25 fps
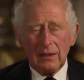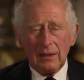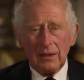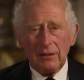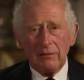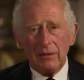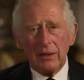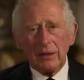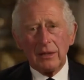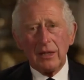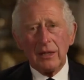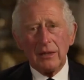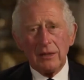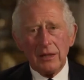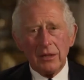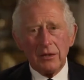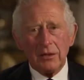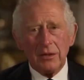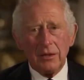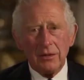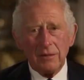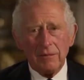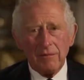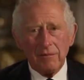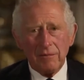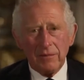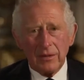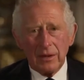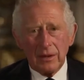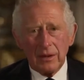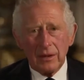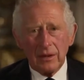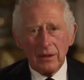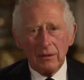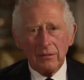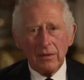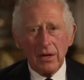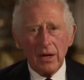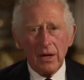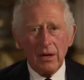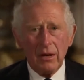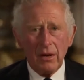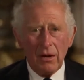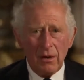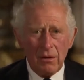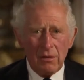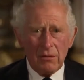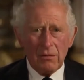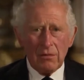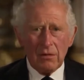In recognition of her
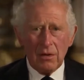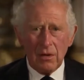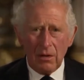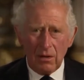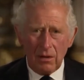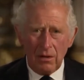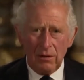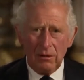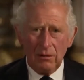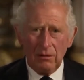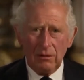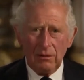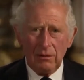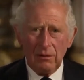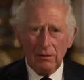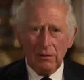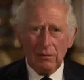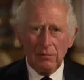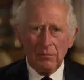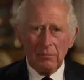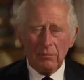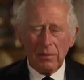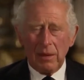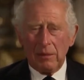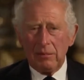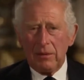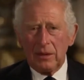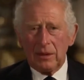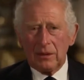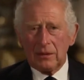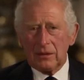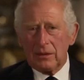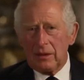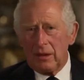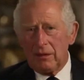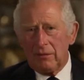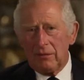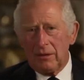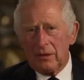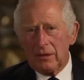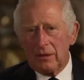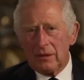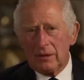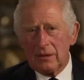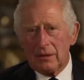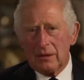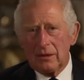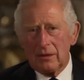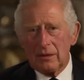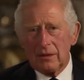own loyal public
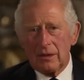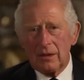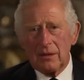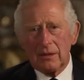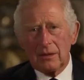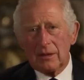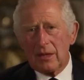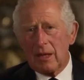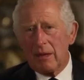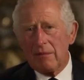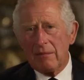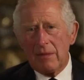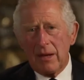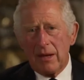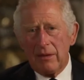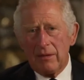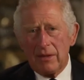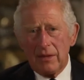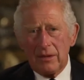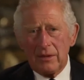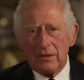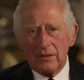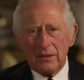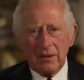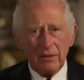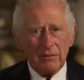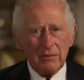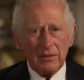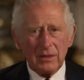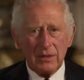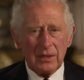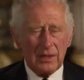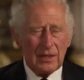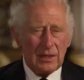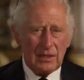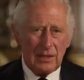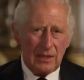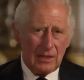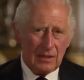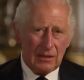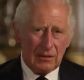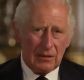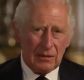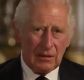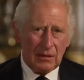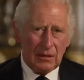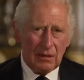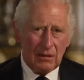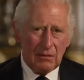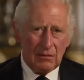service since our marriage 17
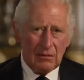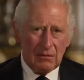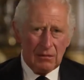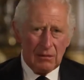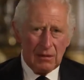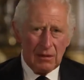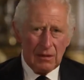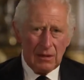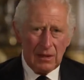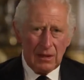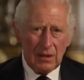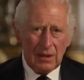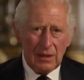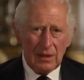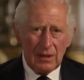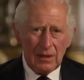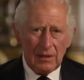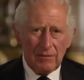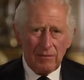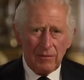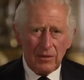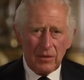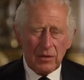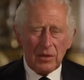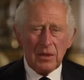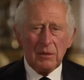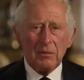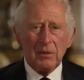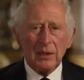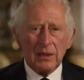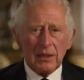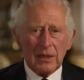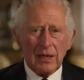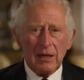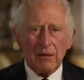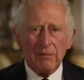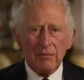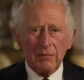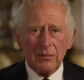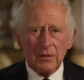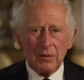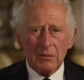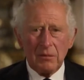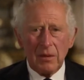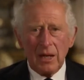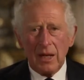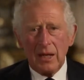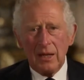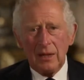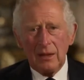years ago, she
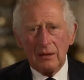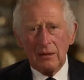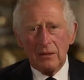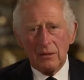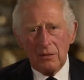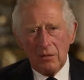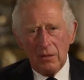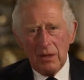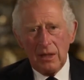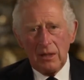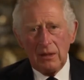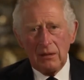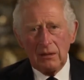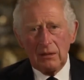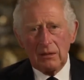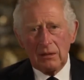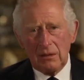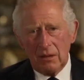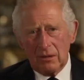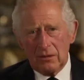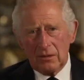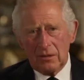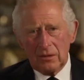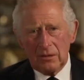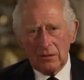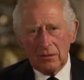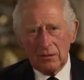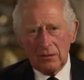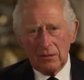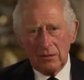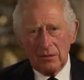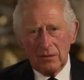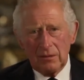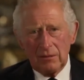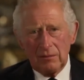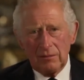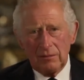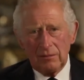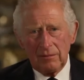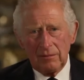becomes my Queen Consort.